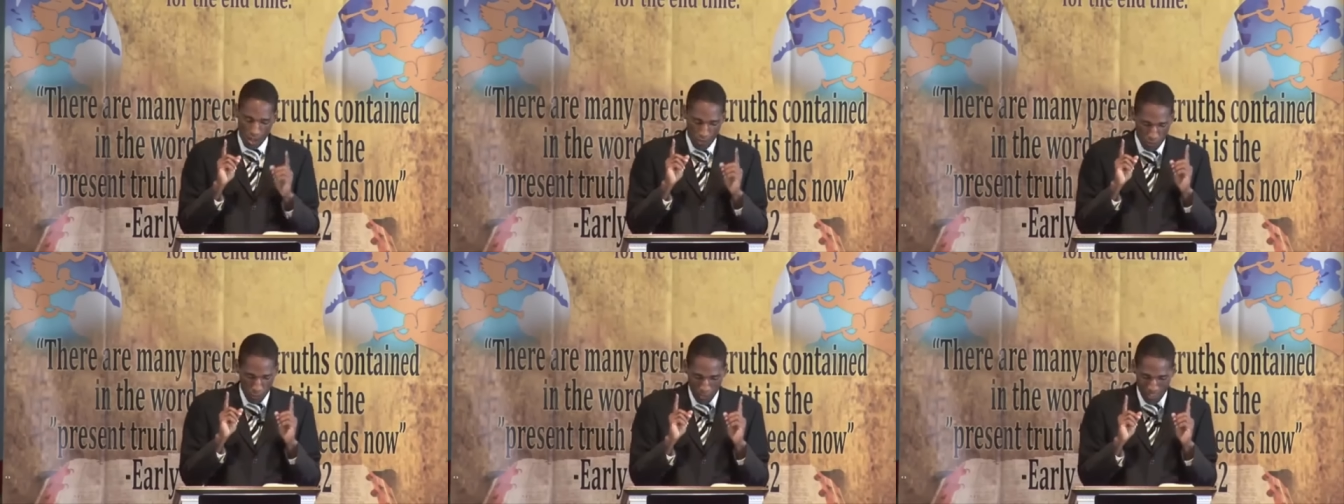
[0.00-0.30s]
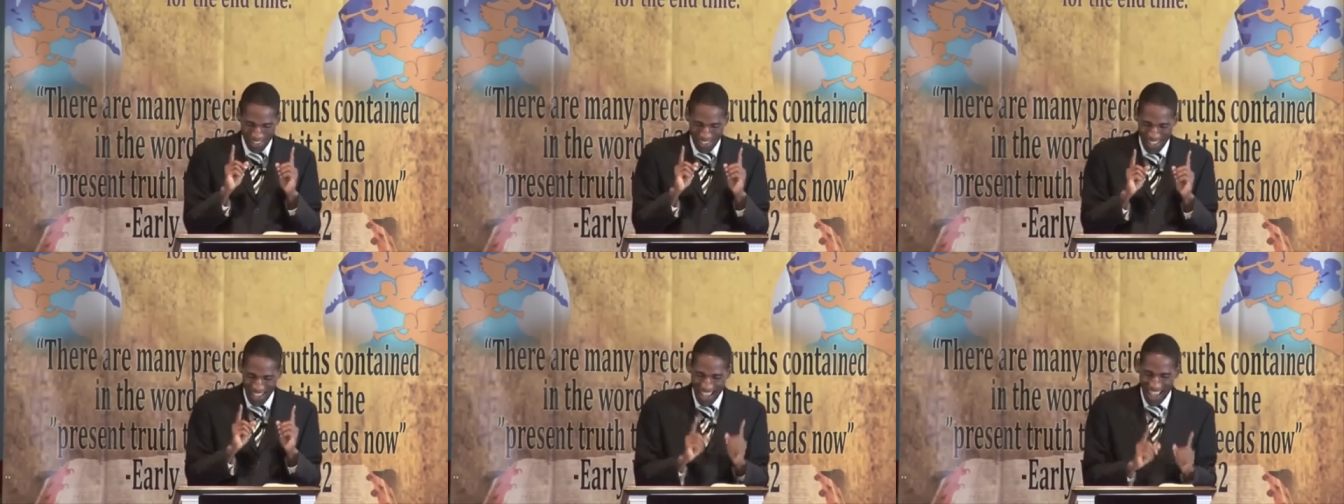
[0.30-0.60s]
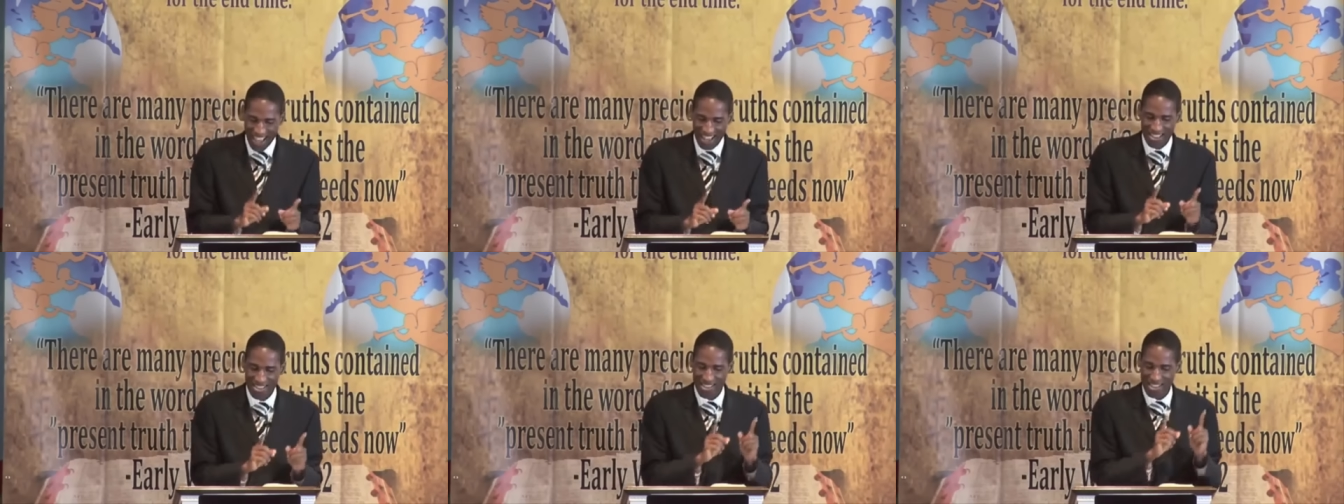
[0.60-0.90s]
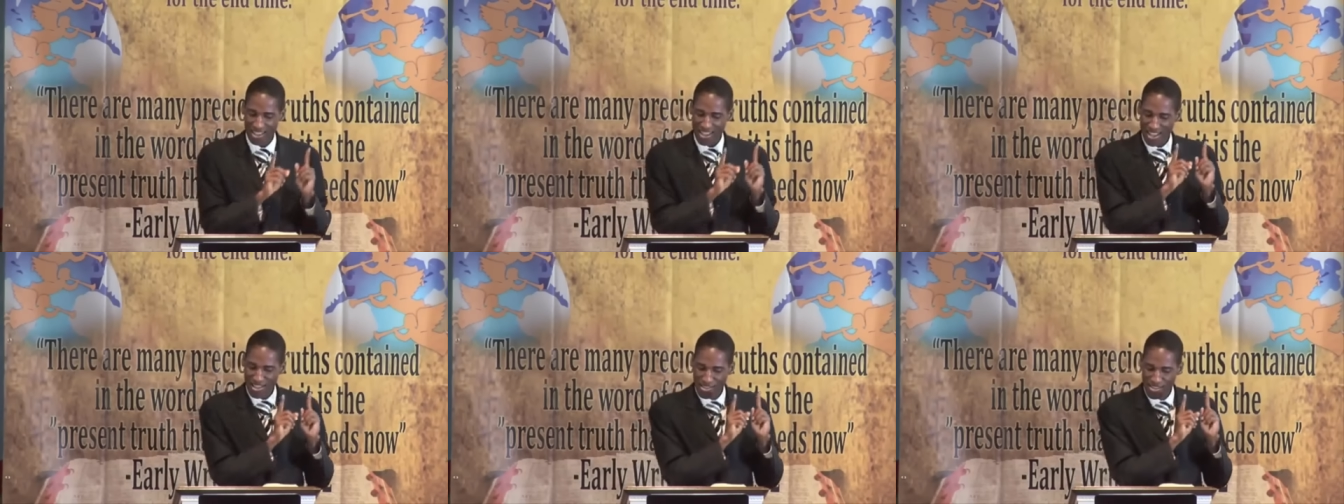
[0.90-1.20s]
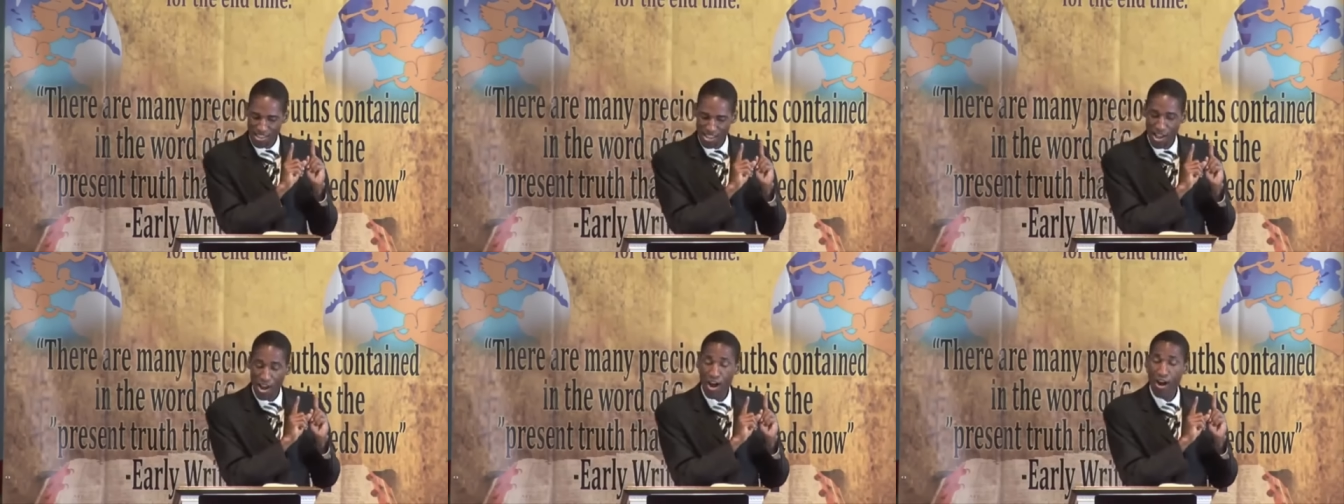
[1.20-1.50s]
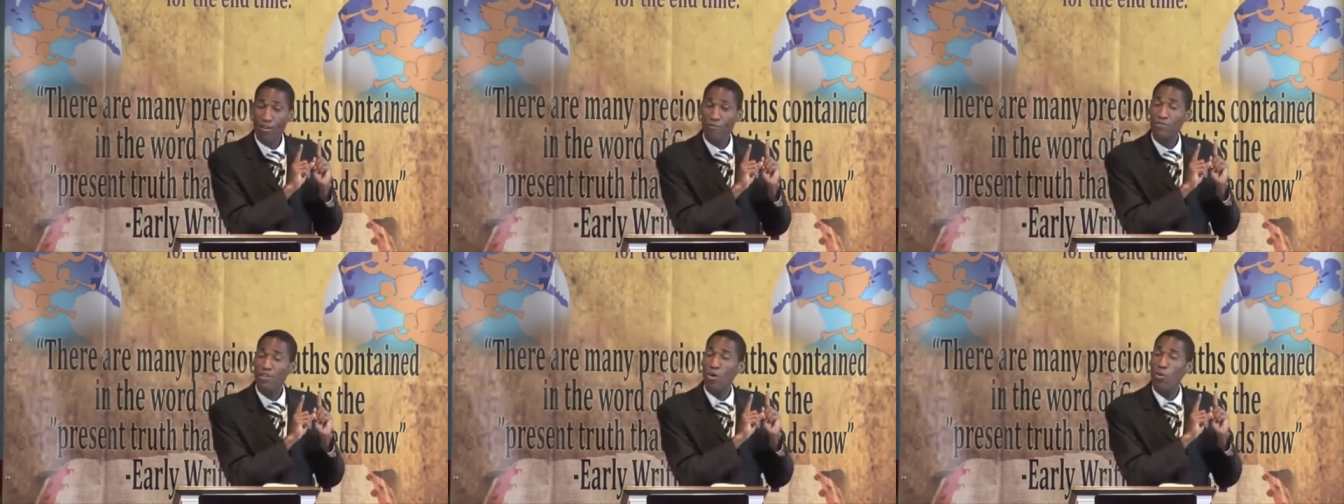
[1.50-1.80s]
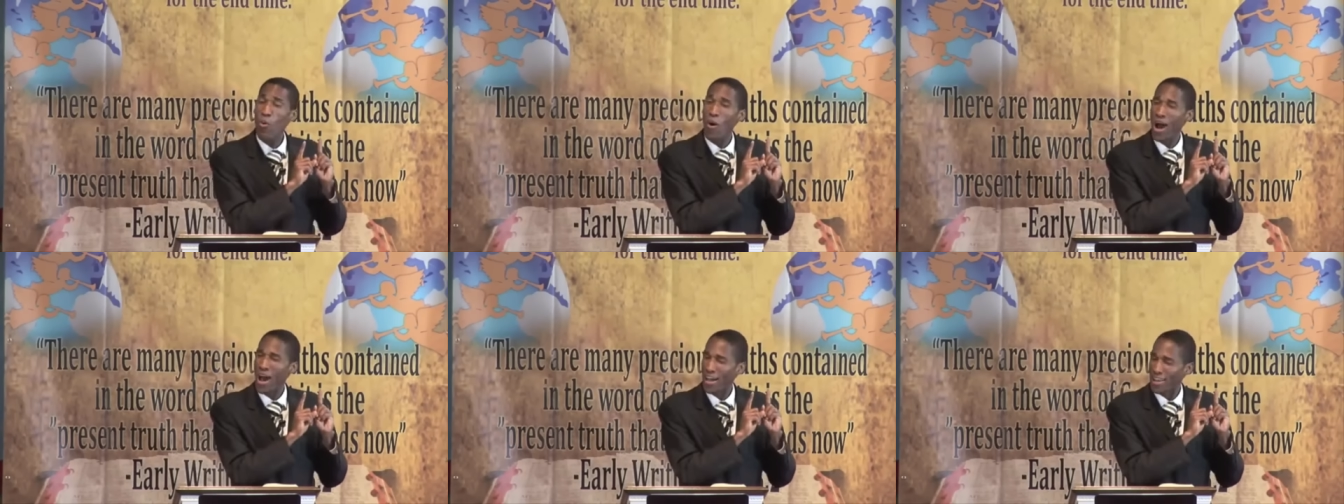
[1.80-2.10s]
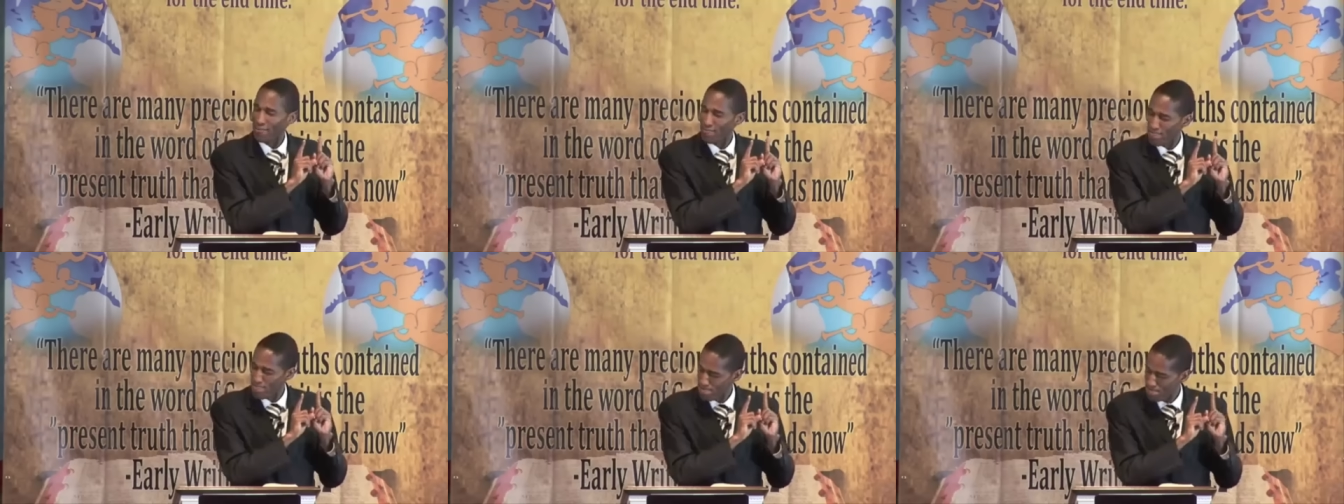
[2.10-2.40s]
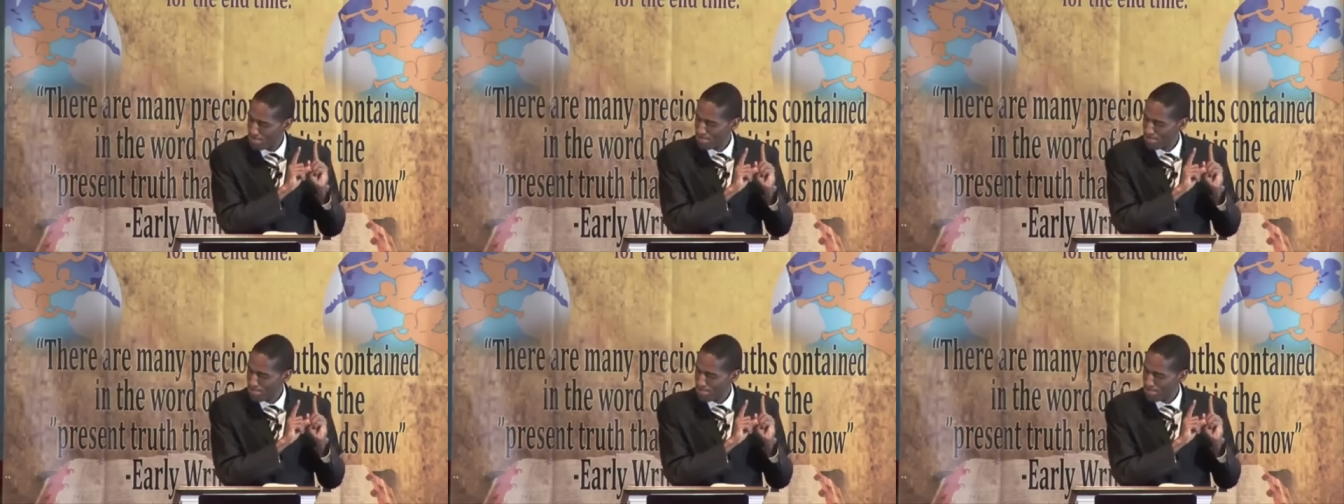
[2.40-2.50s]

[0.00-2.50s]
For the excellency of the what?